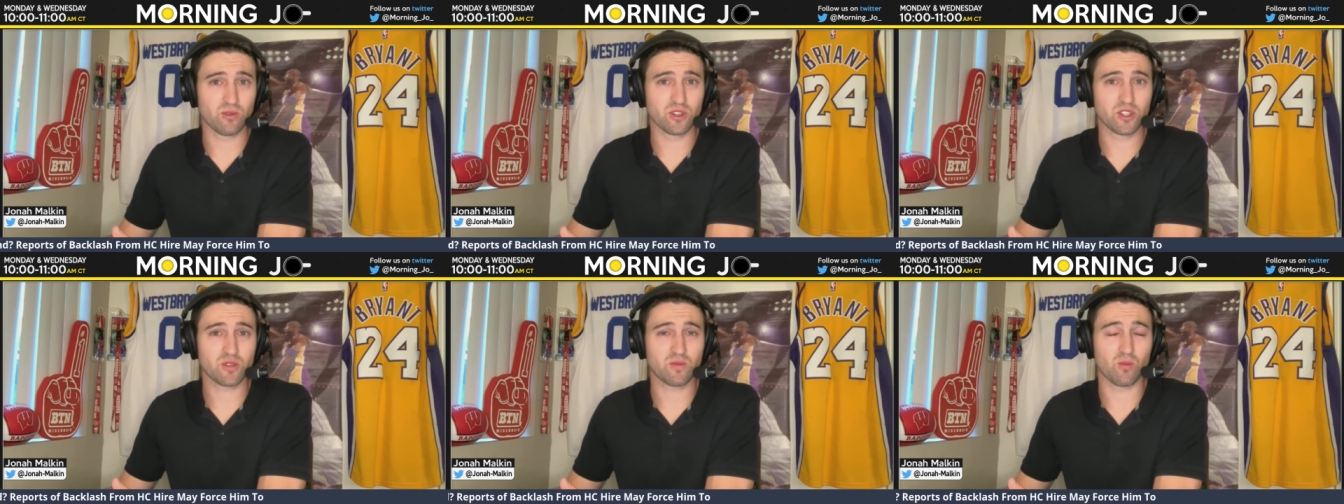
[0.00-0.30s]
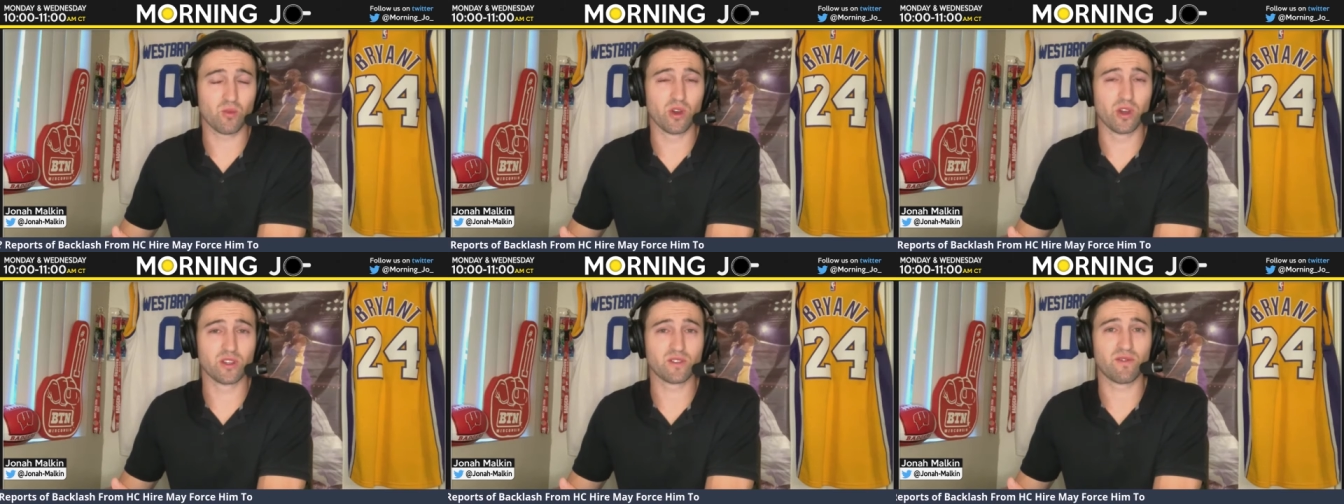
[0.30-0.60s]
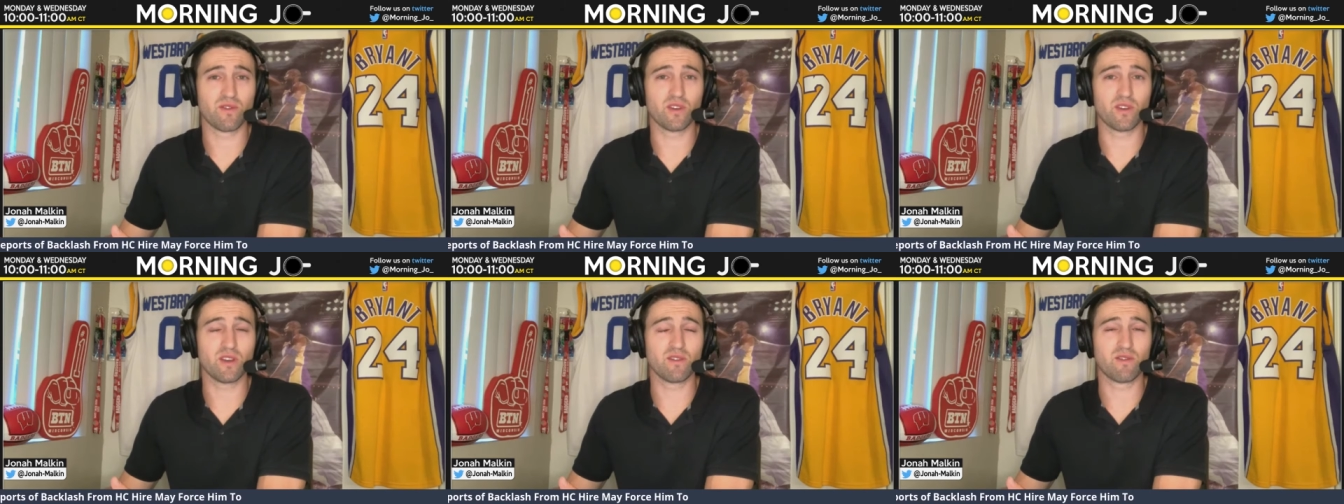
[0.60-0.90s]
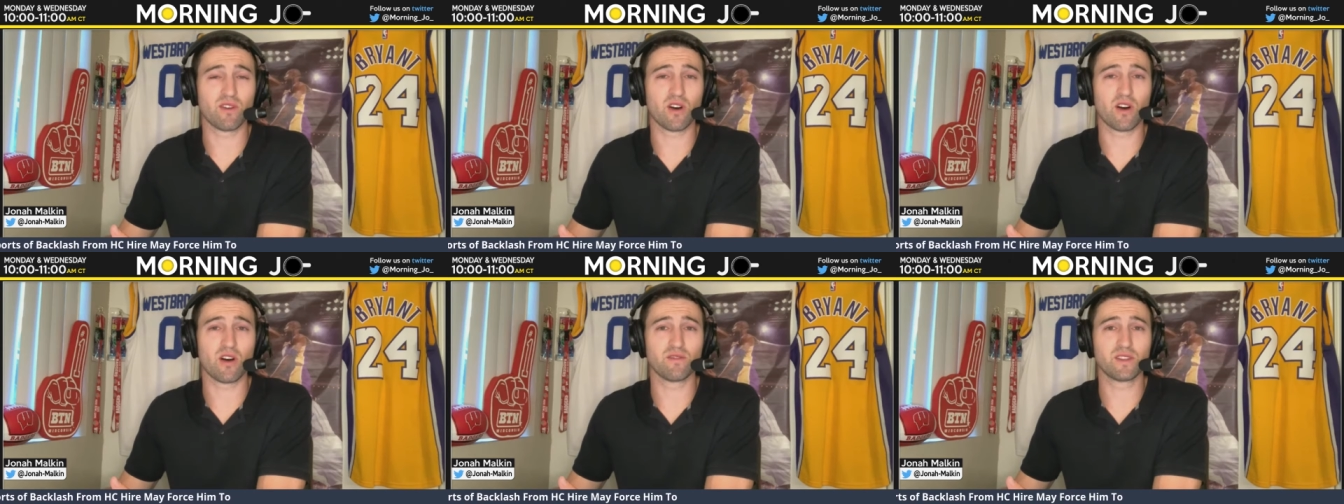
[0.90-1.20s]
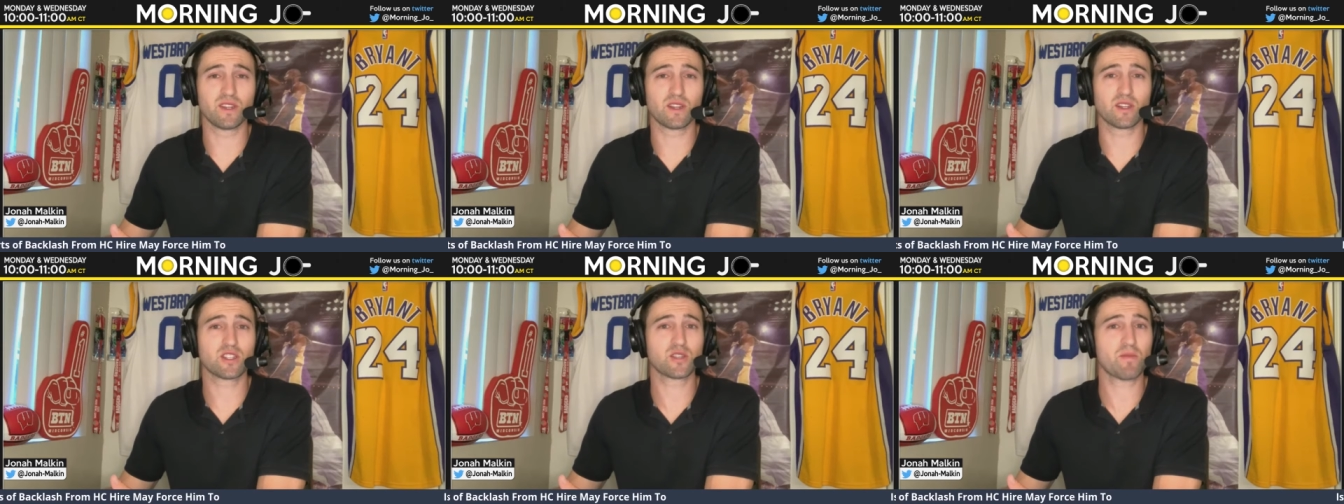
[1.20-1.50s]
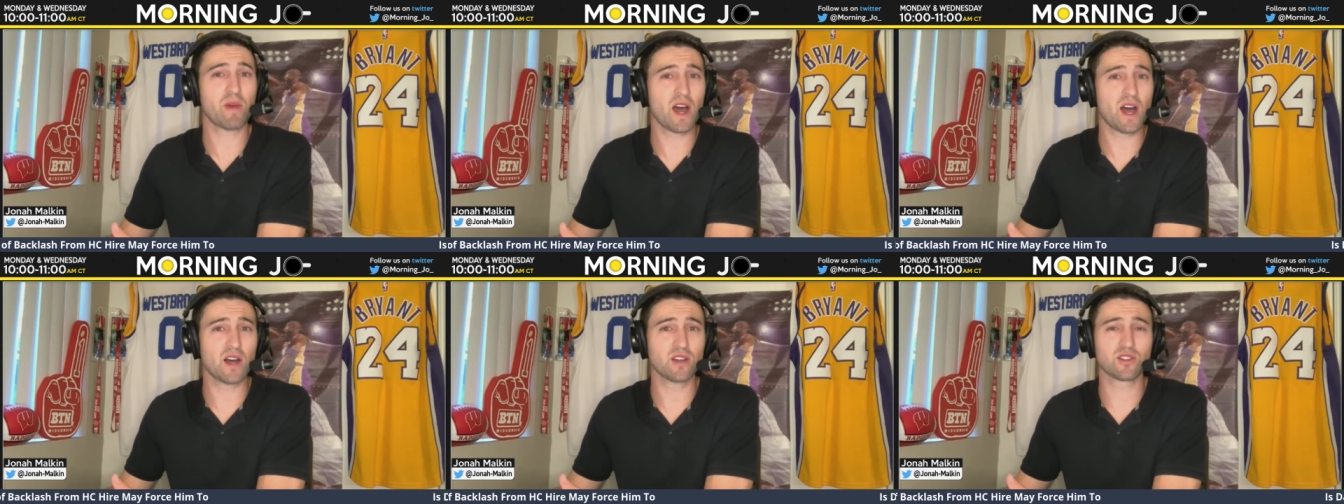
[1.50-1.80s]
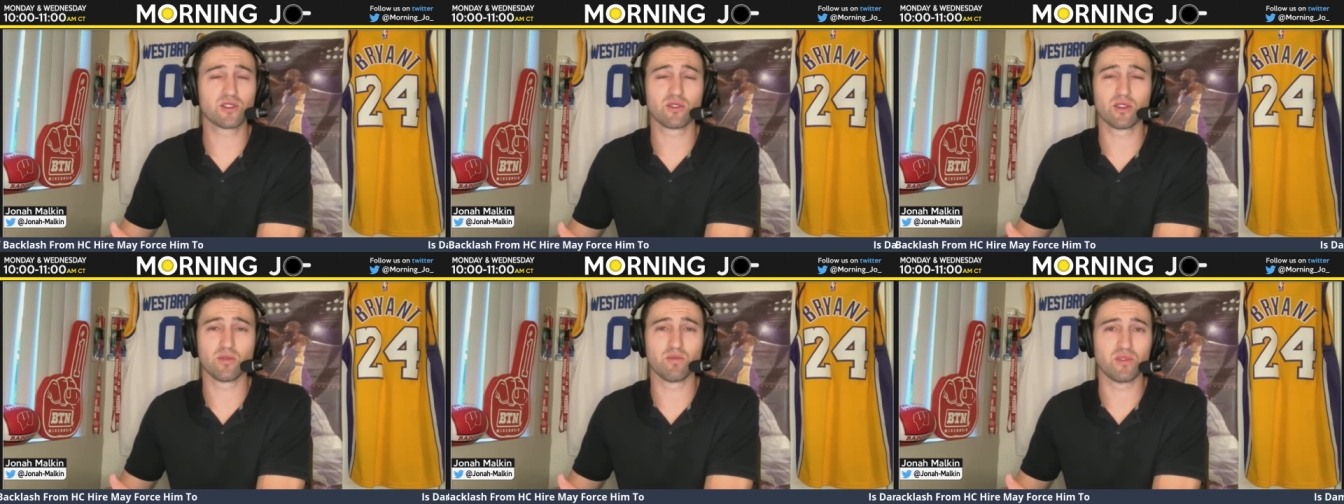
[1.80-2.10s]
was involved in a
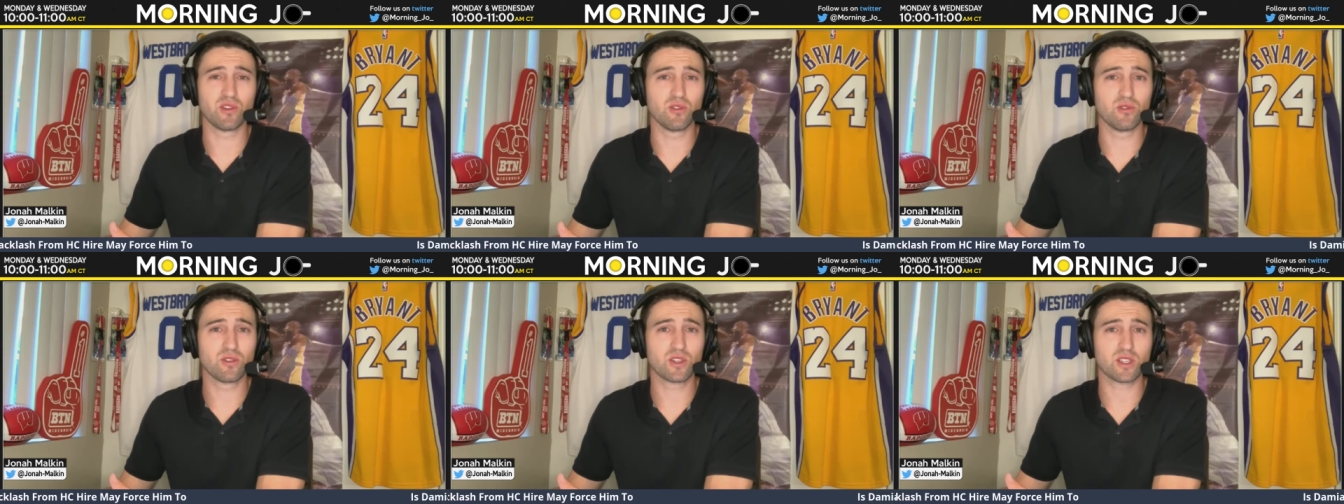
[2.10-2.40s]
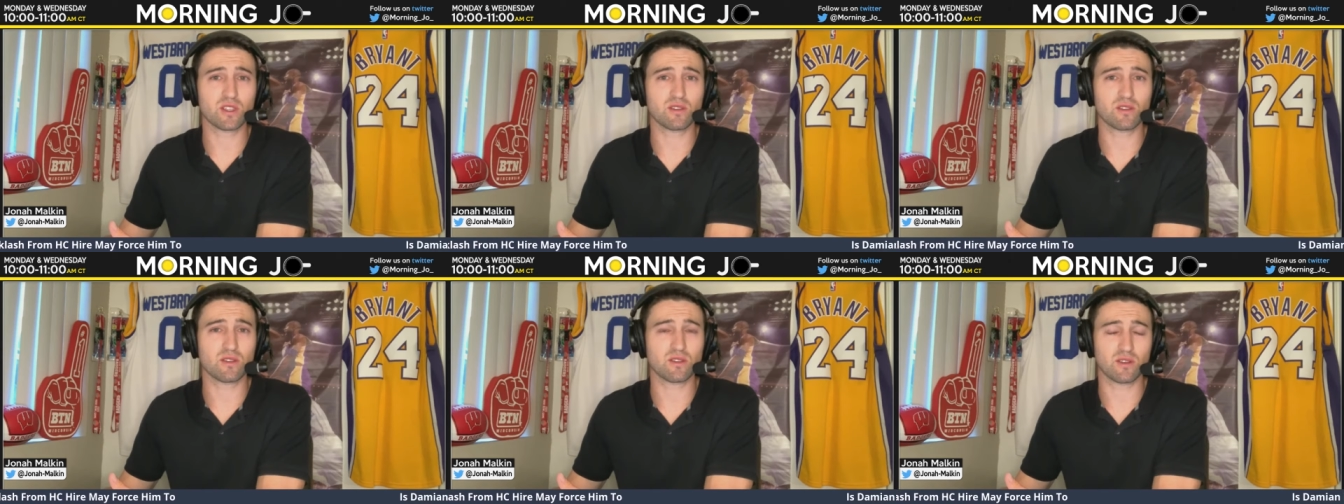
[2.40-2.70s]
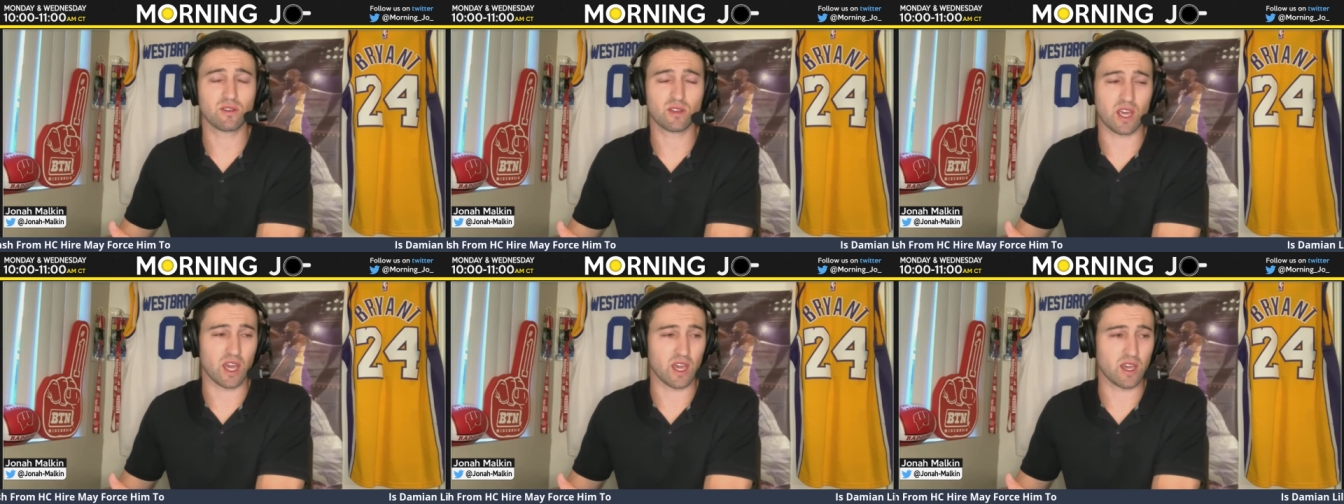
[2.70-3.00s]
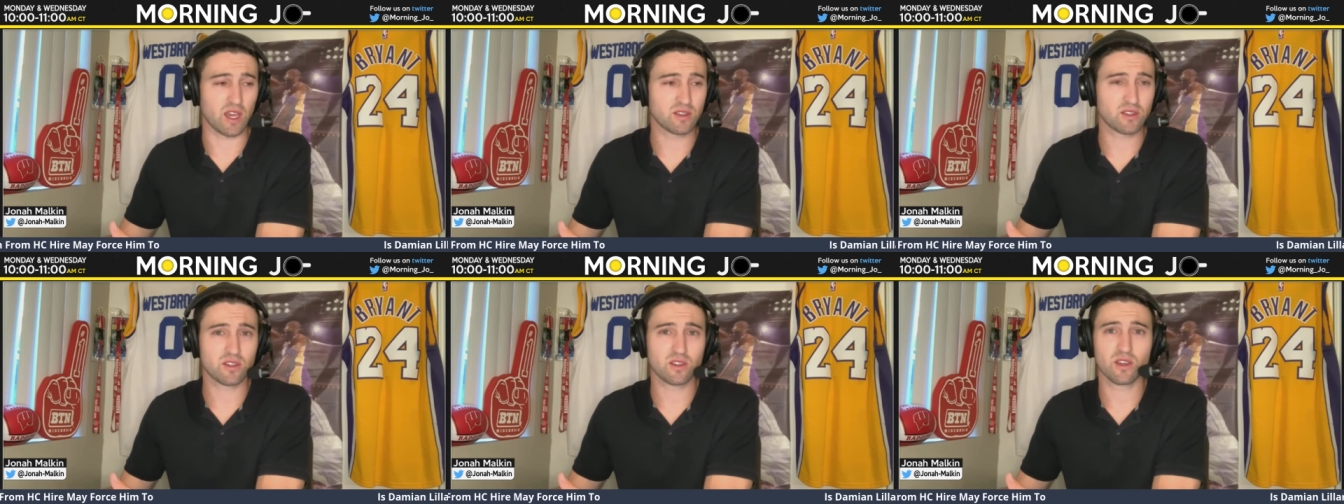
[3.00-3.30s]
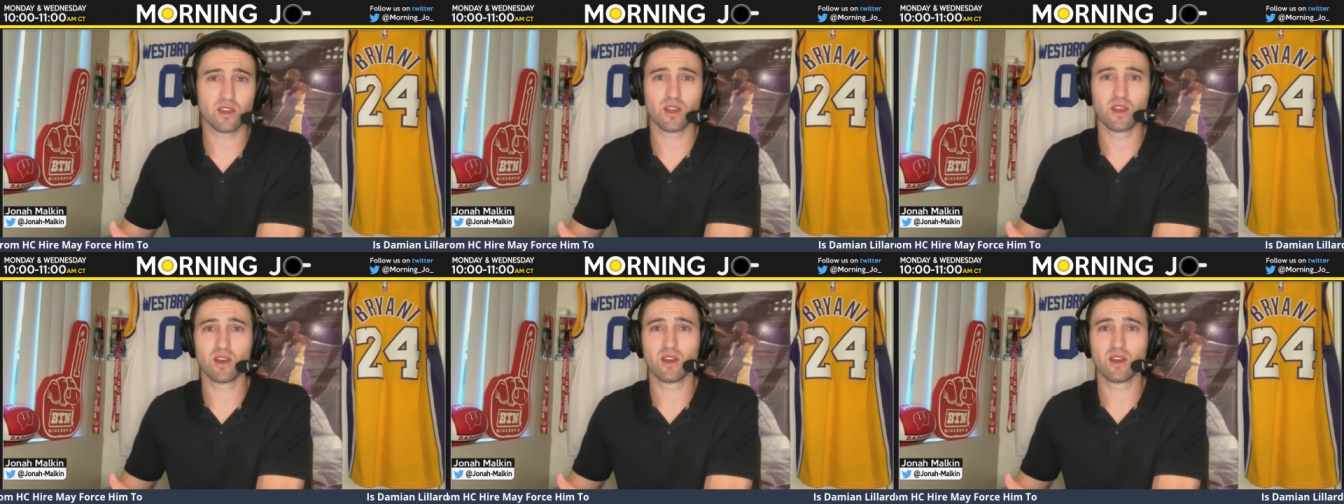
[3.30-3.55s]
spousal abuse case